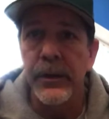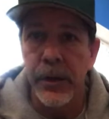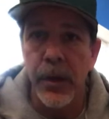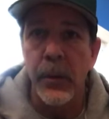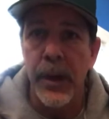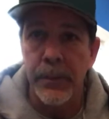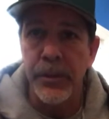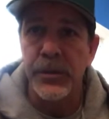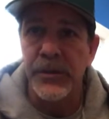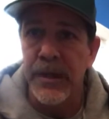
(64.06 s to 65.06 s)
to
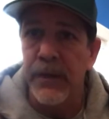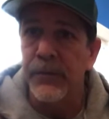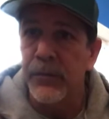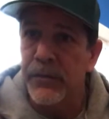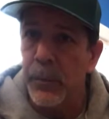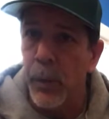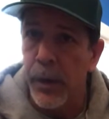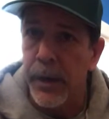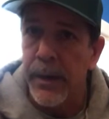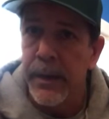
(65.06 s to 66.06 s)
put yourself through some
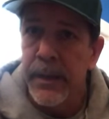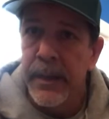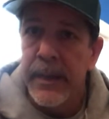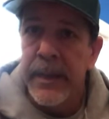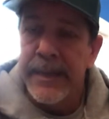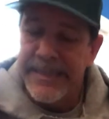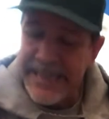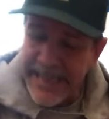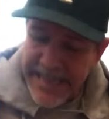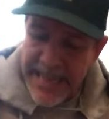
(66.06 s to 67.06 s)
work to
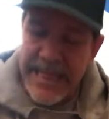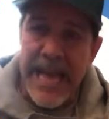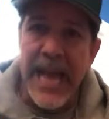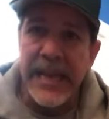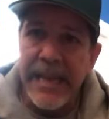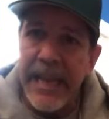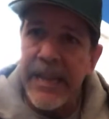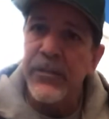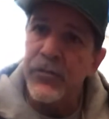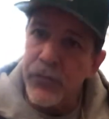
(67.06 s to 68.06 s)
get that knee
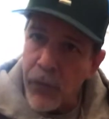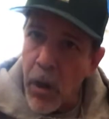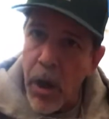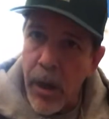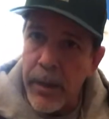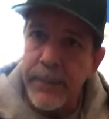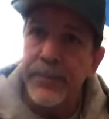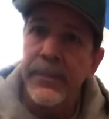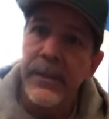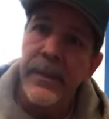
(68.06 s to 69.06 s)
strong
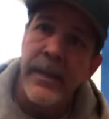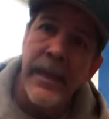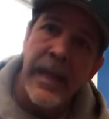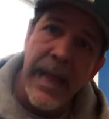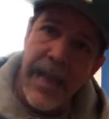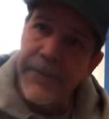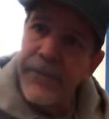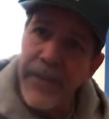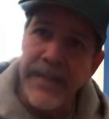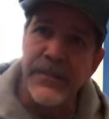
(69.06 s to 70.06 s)
and
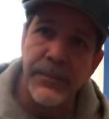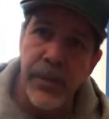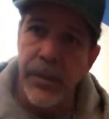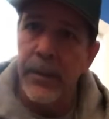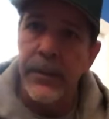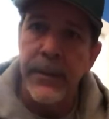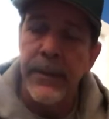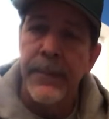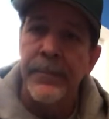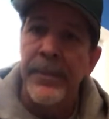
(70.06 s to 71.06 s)
flexible,
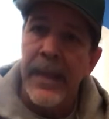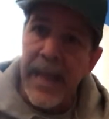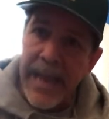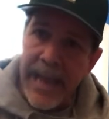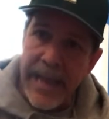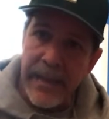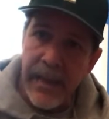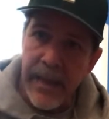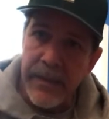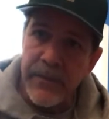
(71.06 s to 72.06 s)
and
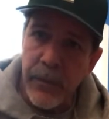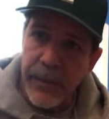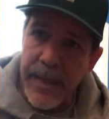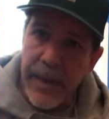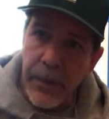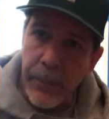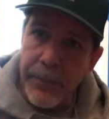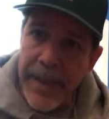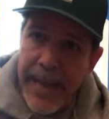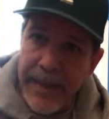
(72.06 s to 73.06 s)
so that it'll
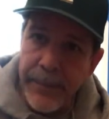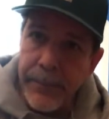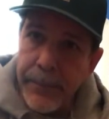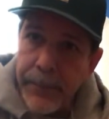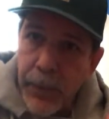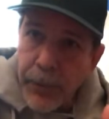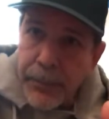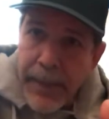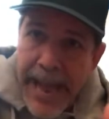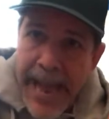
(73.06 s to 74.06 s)
bend both
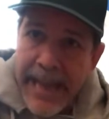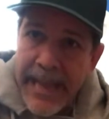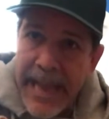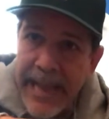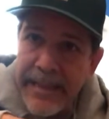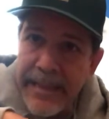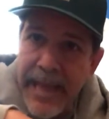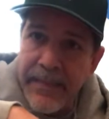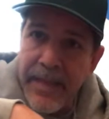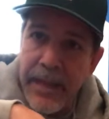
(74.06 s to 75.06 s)
back and
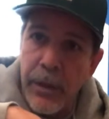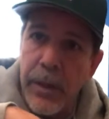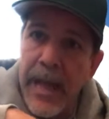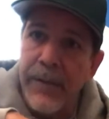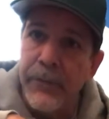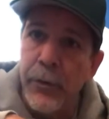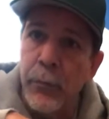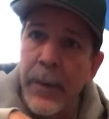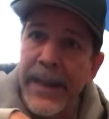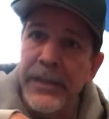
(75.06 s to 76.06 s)
that you'll have your
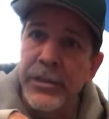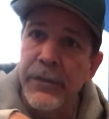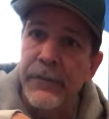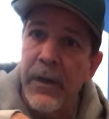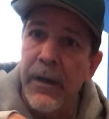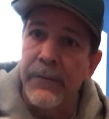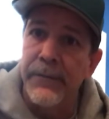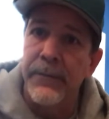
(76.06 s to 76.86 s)
range of